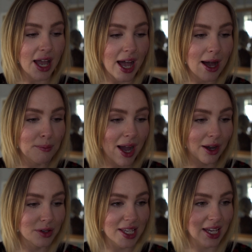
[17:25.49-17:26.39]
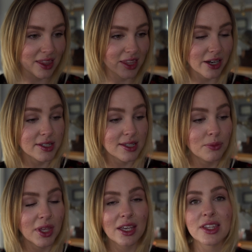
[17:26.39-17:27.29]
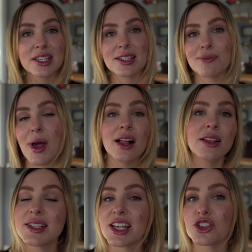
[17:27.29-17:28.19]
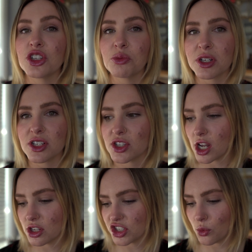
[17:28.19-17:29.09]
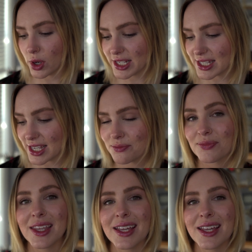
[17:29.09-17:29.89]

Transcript: I was like, there's something, this smell is like super nostalgic. What is it?